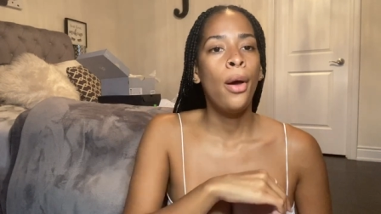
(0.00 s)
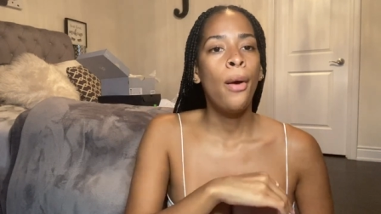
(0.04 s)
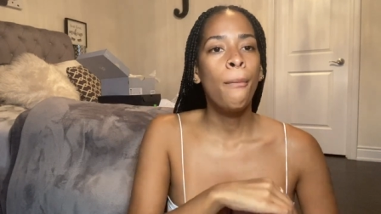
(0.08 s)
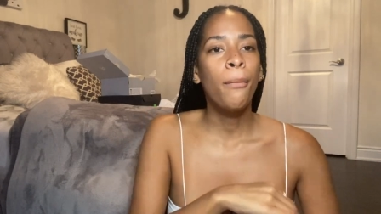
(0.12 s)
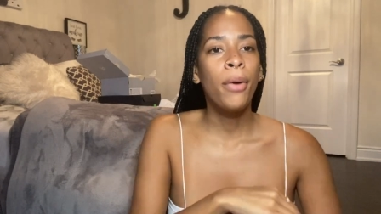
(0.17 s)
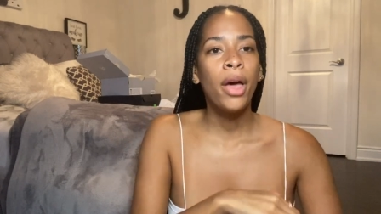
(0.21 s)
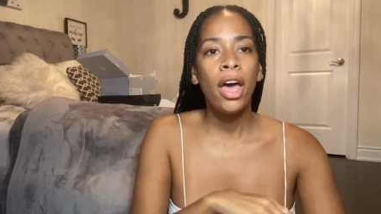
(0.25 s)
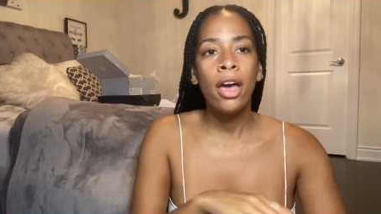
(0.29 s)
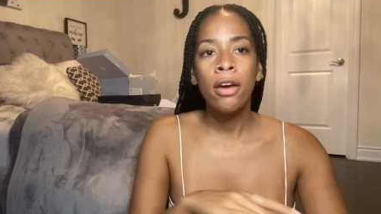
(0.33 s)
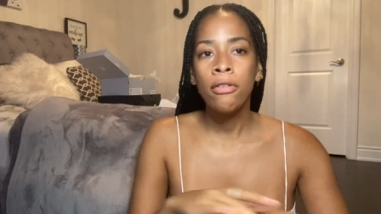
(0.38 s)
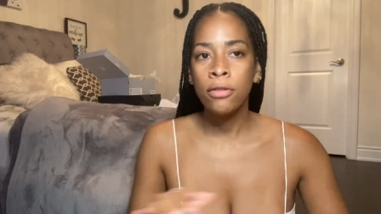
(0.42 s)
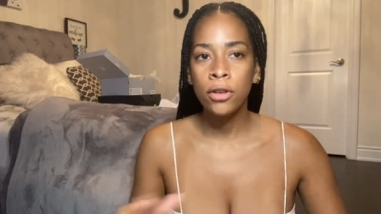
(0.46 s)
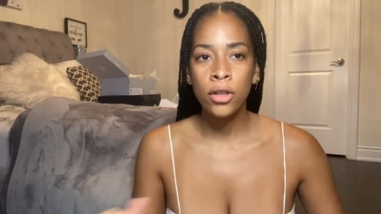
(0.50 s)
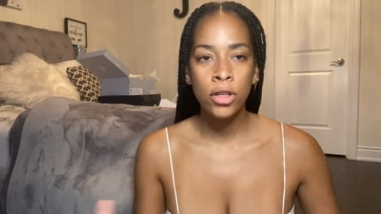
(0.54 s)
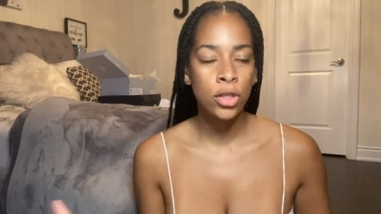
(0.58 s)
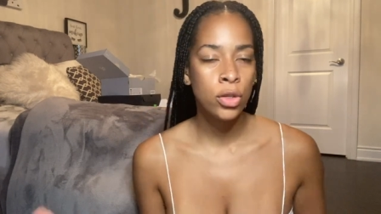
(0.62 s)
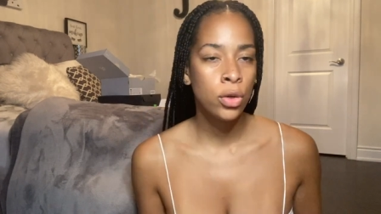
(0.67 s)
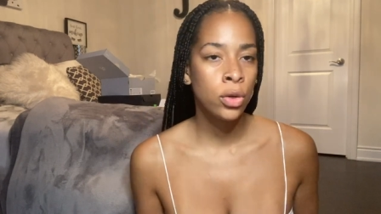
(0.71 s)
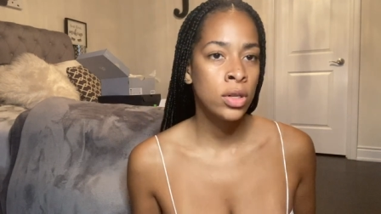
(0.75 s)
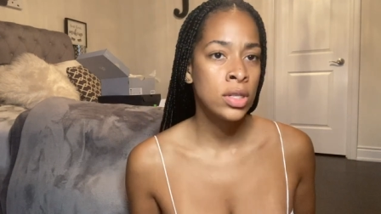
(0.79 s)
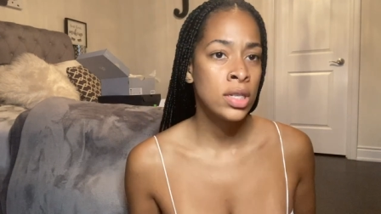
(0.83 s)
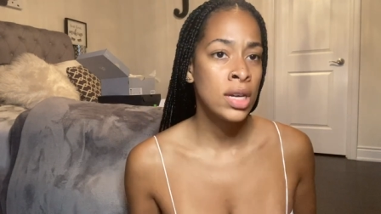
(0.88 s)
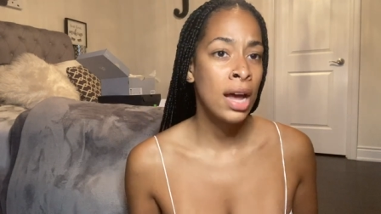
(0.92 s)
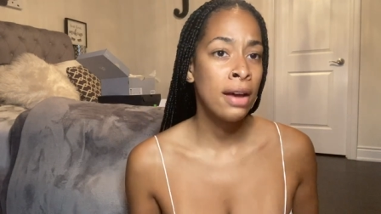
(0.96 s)
but every
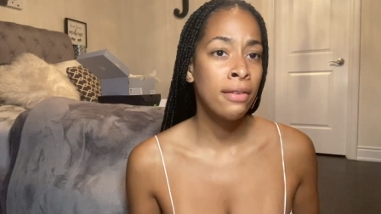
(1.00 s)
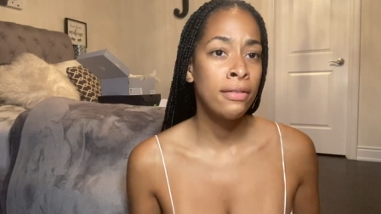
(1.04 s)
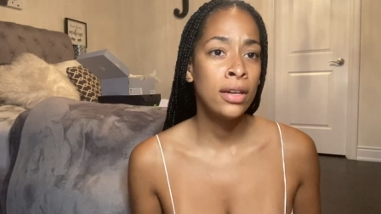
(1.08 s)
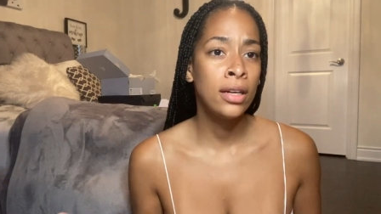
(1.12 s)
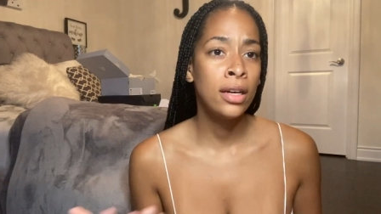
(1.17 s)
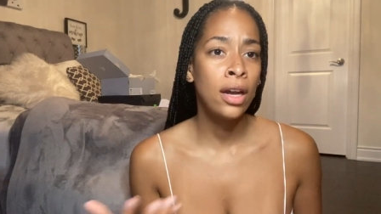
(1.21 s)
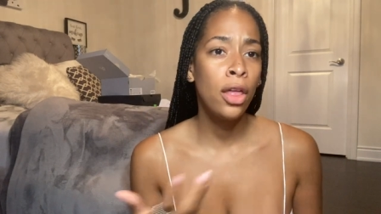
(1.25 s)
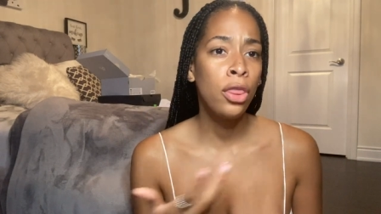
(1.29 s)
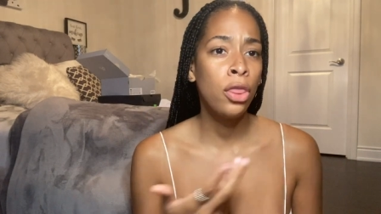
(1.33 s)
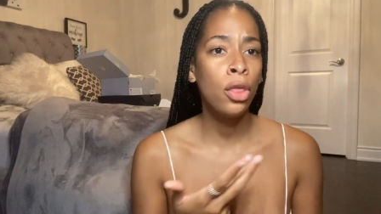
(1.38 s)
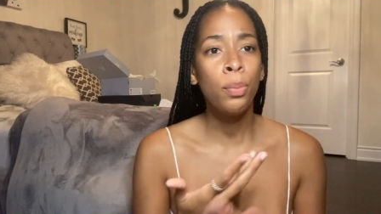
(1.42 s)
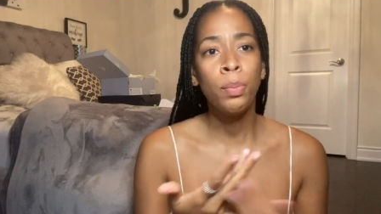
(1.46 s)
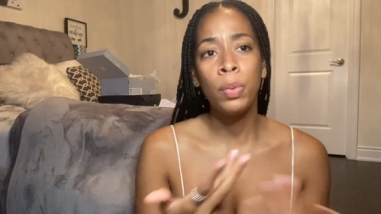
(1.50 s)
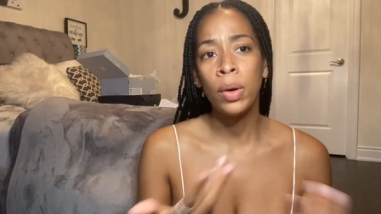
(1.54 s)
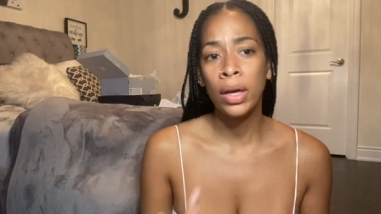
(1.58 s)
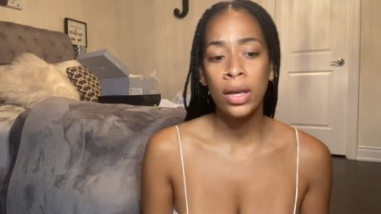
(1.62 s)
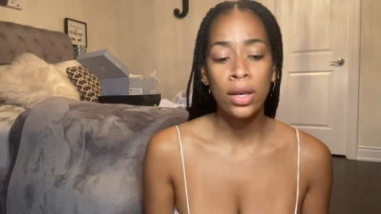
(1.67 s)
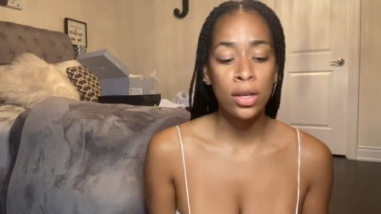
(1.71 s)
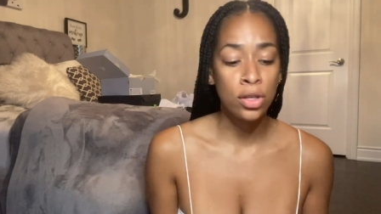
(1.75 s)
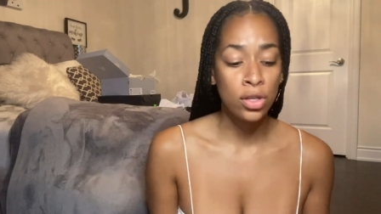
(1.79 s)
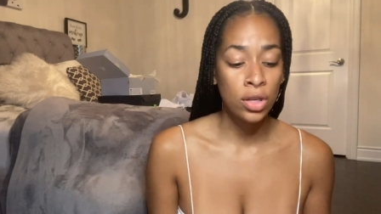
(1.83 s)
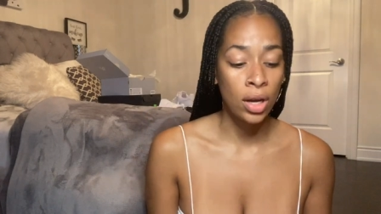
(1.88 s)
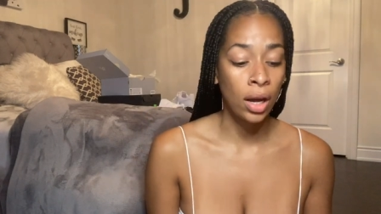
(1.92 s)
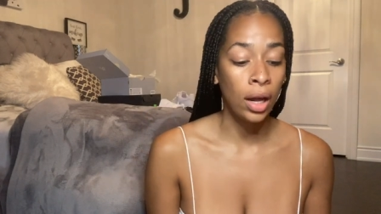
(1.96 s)
store is having the
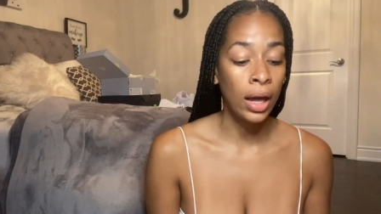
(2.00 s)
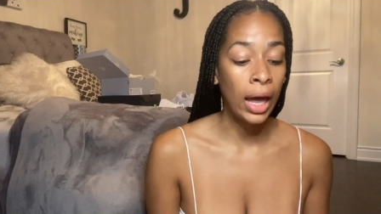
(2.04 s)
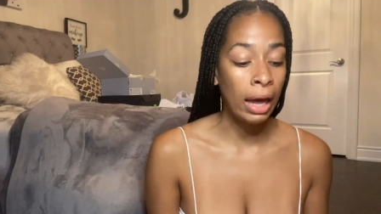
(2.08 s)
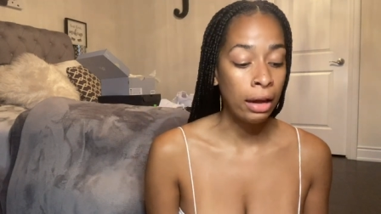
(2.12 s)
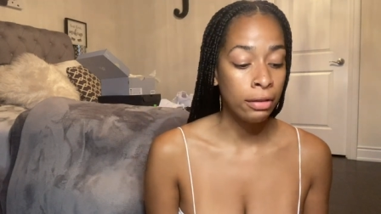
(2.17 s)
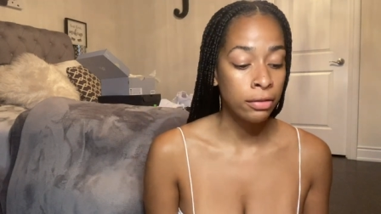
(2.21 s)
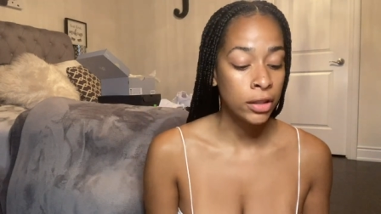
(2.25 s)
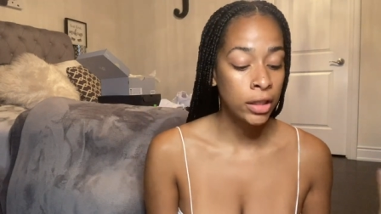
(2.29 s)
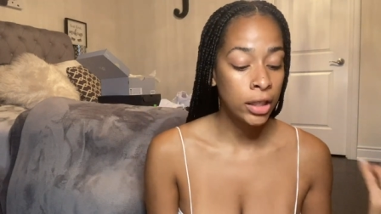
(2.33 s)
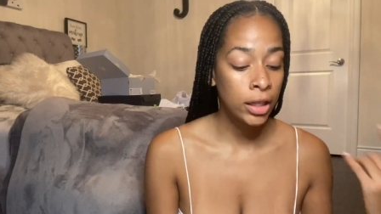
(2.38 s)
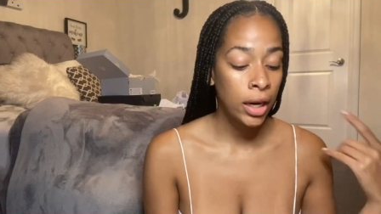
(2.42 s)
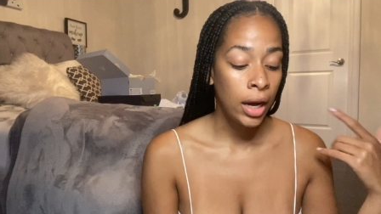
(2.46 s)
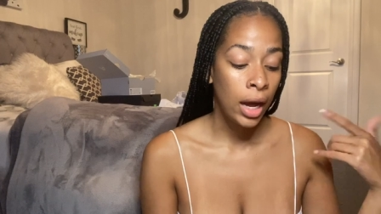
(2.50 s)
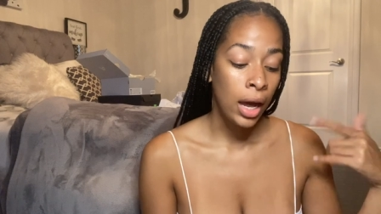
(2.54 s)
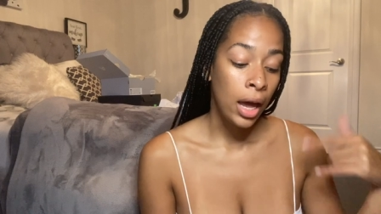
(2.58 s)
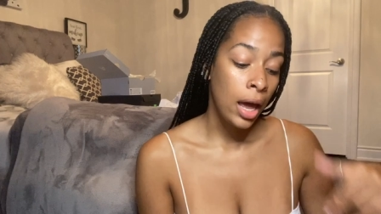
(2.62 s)
biggest sale ever.